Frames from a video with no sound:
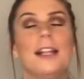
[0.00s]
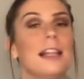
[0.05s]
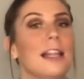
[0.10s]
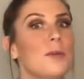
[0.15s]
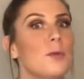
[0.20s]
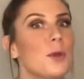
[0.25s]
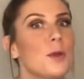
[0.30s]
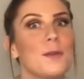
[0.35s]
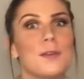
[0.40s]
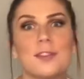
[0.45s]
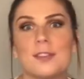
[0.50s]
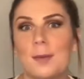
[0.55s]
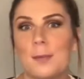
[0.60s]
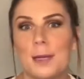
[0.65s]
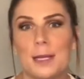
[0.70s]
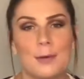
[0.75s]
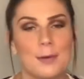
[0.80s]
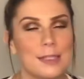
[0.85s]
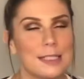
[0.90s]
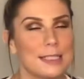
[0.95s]
Let me know if
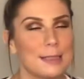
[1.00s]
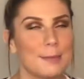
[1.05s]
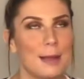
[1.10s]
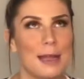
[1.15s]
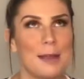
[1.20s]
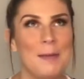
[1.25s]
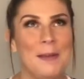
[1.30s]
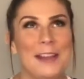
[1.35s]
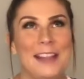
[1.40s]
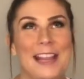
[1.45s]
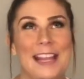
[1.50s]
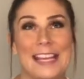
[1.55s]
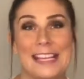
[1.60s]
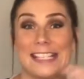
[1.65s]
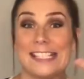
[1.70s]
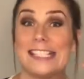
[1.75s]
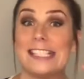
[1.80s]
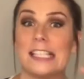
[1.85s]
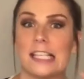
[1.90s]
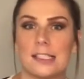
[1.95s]
somebody wants to buy me like
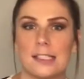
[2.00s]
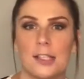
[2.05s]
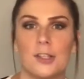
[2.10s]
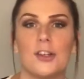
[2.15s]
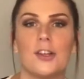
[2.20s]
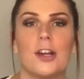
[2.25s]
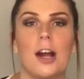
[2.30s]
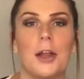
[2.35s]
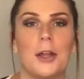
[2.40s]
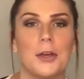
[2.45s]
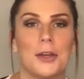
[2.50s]
a $600